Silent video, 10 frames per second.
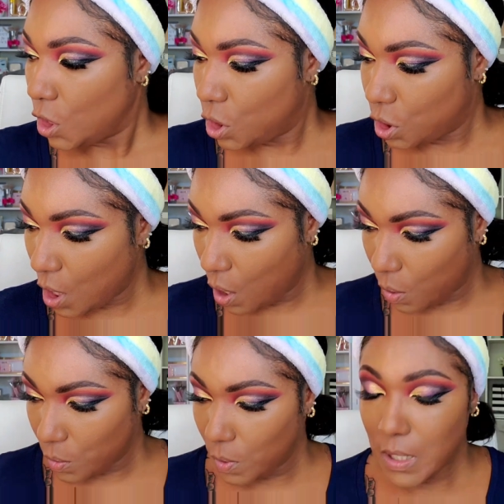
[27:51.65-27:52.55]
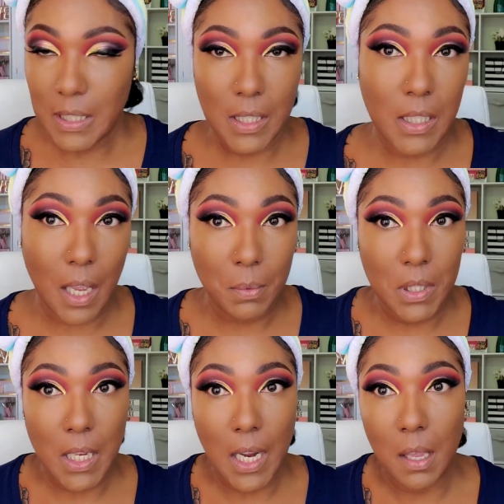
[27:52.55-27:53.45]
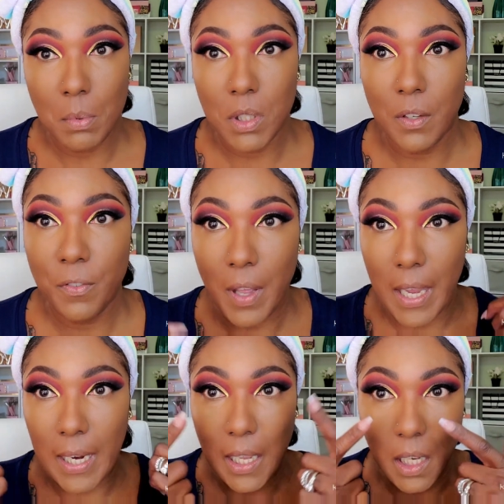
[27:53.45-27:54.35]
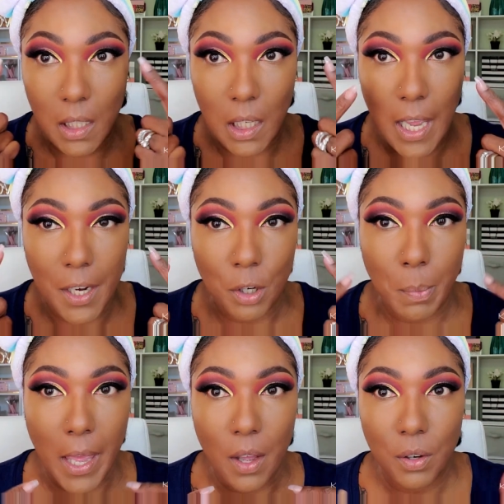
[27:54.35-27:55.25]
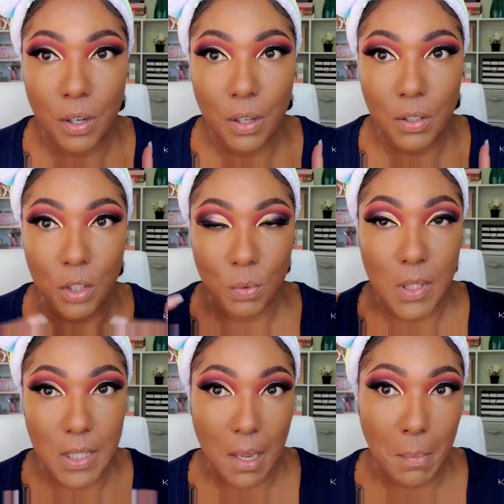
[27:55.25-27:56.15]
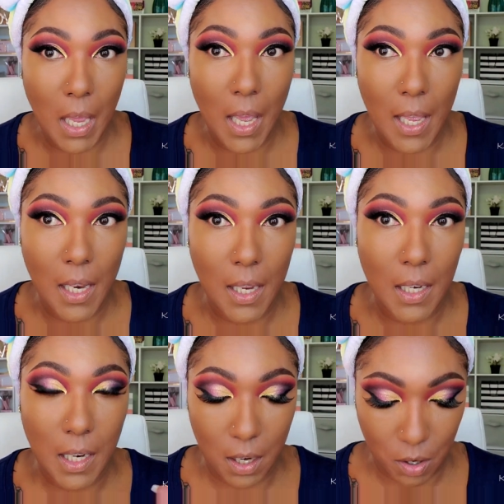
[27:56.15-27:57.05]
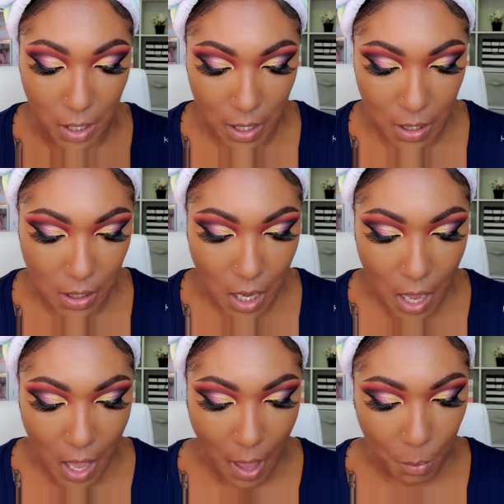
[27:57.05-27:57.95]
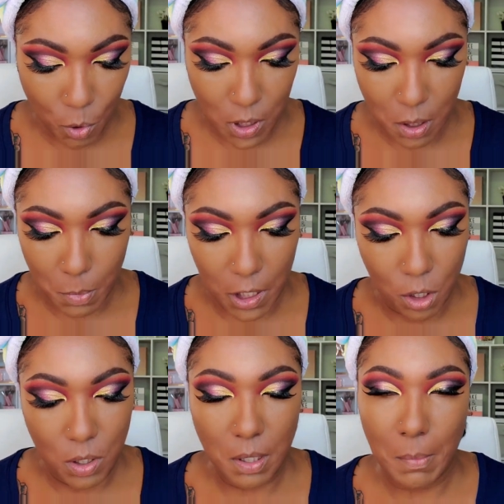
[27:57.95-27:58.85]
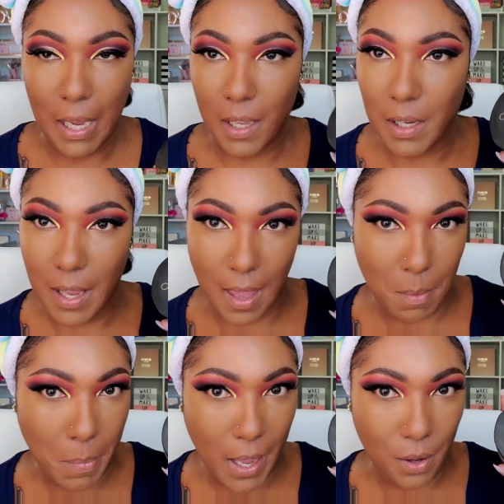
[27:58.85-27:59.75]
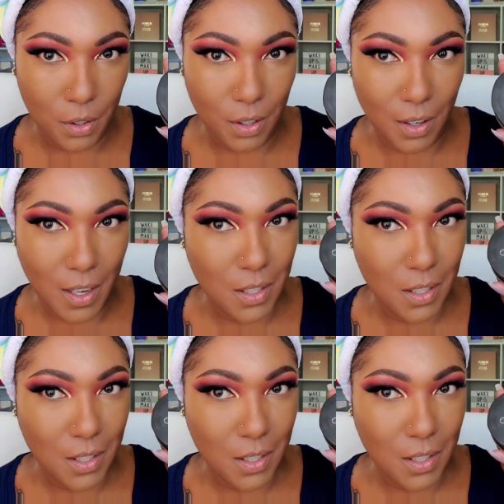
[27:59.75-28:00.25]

So since I was not able to find a lighter powder to set my highlighted areas, I'm going to be using my collab powder.